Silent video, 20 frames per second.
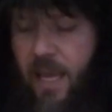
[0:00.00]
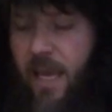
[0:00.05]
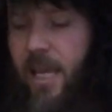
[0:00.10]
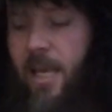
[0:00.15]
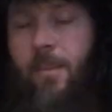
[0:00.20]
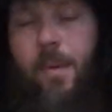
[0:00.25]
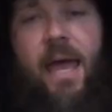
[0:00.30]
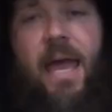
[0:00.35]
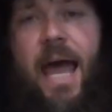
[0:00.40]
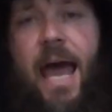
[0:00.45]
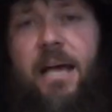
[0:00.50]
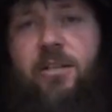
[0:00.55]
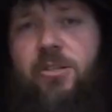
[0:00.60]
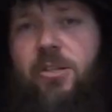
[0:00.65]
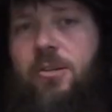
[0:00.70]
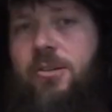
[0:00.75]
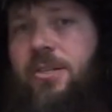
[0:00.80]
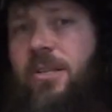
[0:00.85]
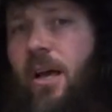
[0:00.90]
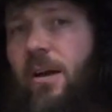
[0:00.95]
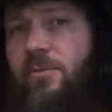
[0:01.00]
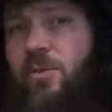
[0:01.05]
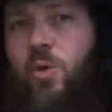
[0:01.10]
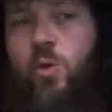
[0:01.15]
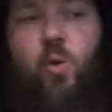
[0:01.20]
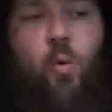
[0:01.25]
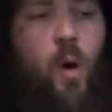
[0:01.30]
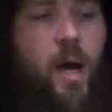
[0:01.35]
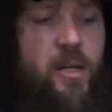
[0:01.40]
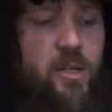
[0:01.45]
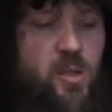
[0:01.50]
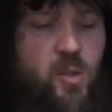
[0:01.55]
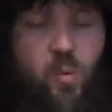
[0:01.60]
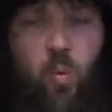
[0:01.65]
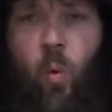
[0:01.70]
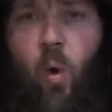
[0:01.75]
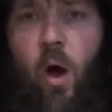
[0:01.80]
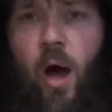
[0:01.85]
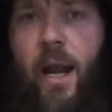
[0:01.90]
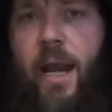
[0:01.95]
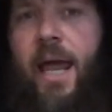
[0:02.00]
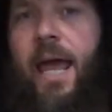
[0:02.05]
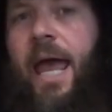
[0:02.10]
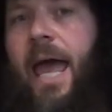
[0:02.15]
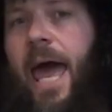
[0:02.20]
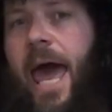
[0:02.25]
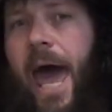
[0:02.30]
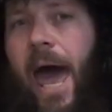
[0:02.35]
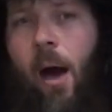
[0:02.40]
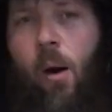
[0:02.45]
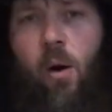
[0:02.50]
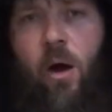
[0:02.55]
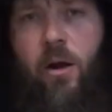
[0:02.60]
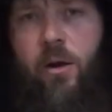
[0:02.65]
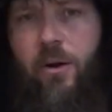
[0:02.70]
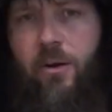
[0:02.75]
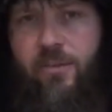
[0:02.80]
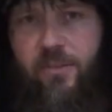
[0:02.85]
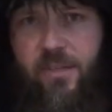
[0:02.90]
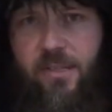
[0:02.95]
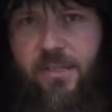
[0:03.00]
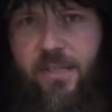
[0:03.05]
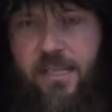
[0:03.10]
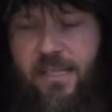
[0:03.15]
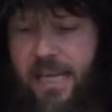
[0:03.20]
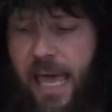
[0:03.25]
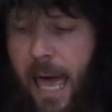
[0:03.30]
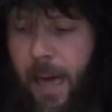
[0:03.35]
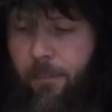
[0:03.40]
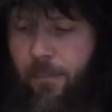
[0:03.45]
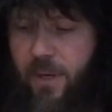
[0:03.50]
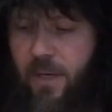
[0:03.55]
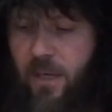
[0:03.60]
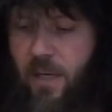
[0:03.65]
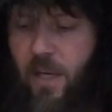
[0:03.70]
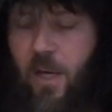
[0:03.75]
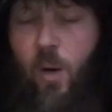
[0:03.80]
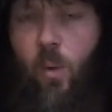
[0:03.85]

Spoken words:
You may ask yourself 2 questions. 1, how on earth does this happen?